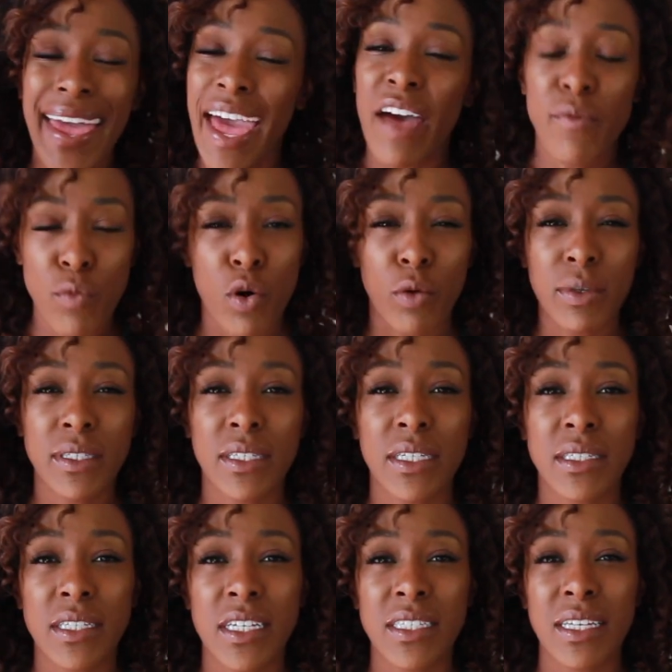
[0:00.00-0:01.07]
have more
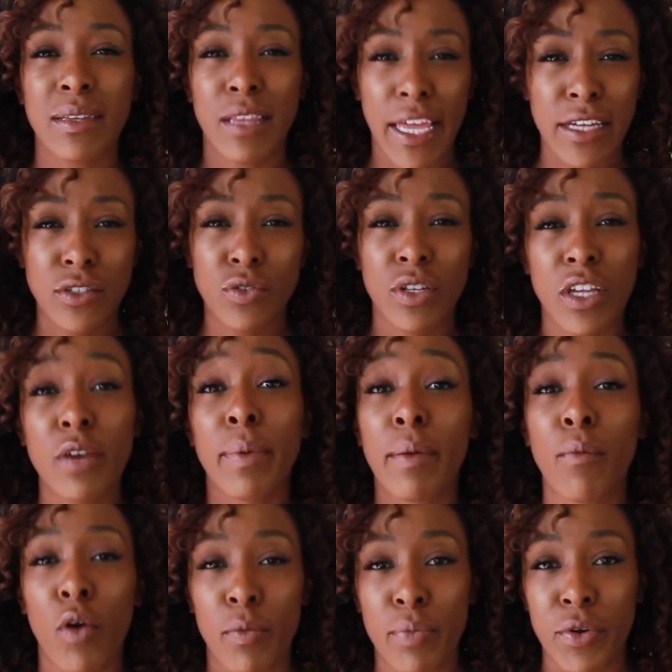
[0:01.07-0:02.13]
resistance and like do a little
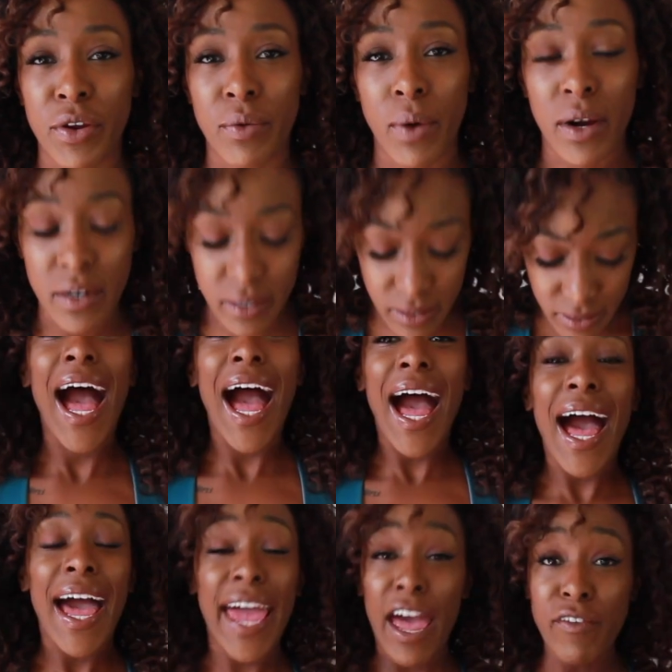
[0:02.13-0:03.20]
bit more booty work.
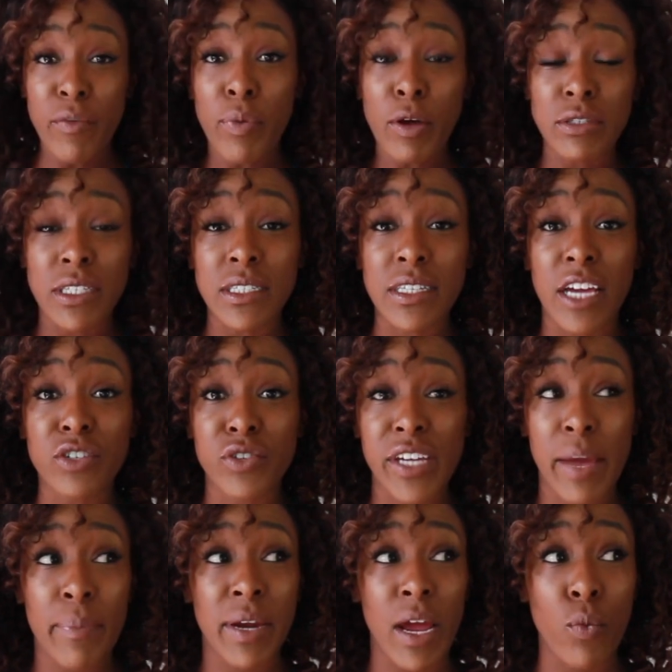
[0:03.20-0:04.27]
I haven't posted the schedule
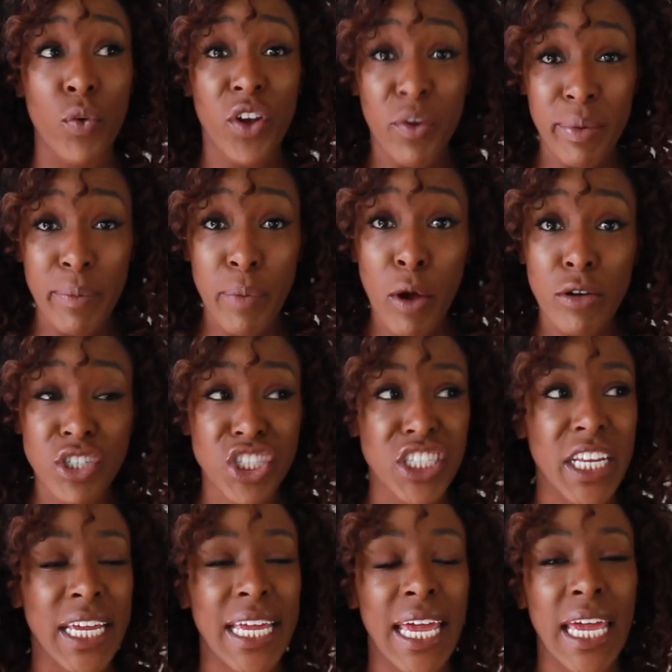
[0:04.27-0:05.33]
yet, but I will be
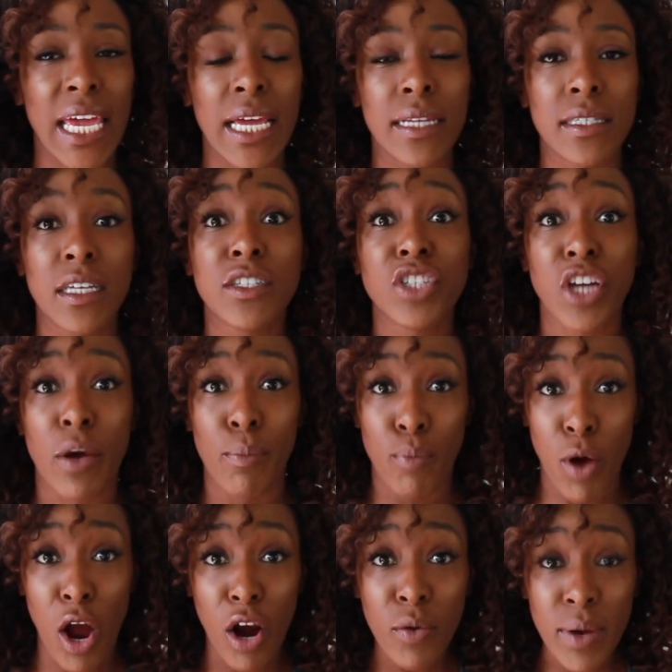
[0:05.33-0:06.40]
posting it
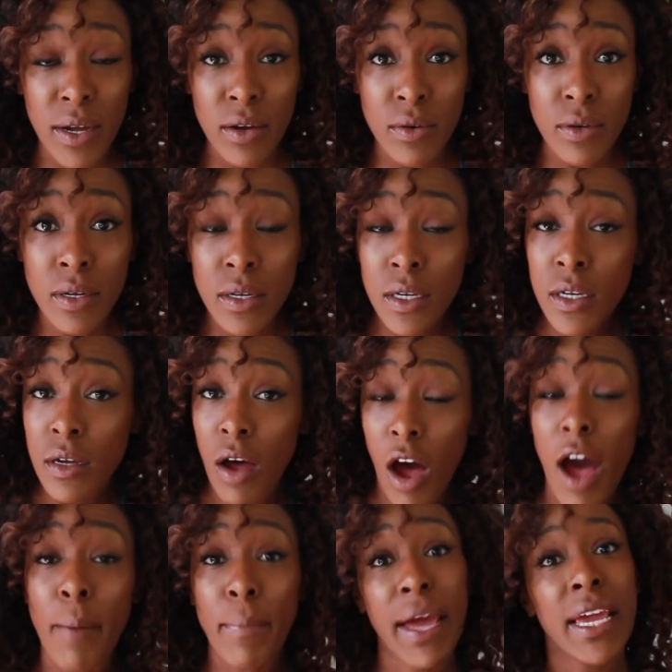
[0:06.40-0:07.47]
tomorrow
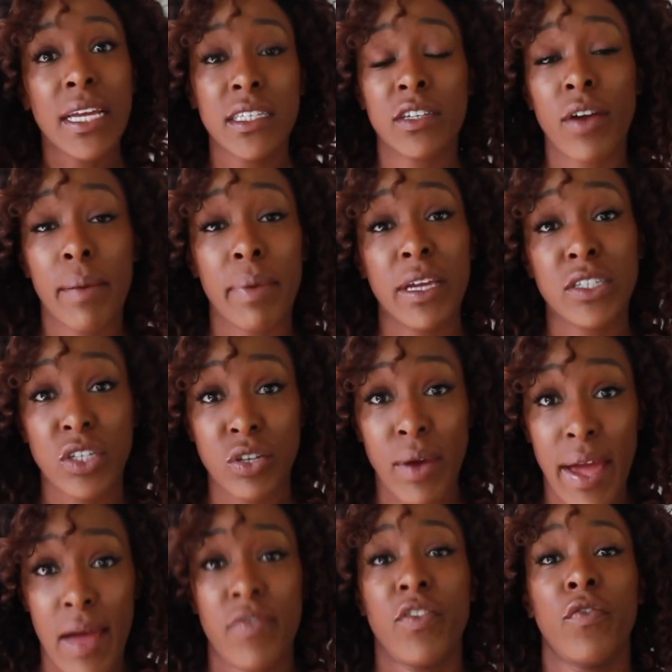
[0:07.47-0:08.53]
on my Instagram page. So you
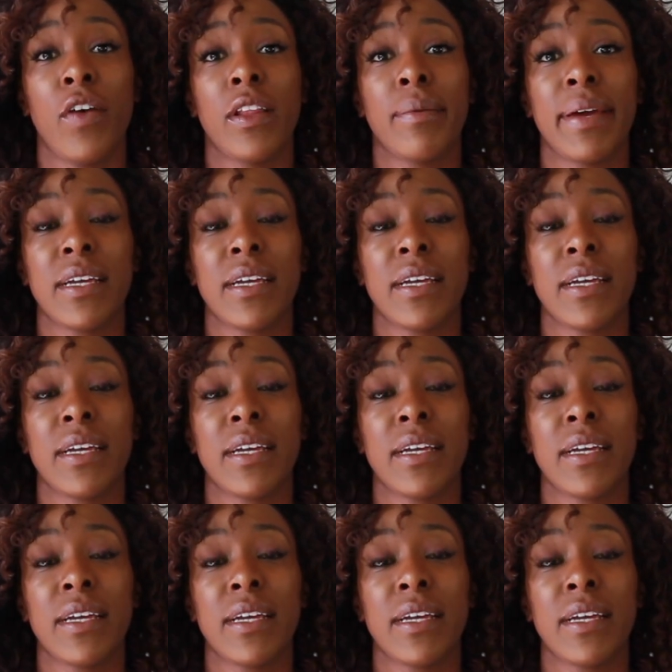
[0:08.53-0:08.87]
have to follow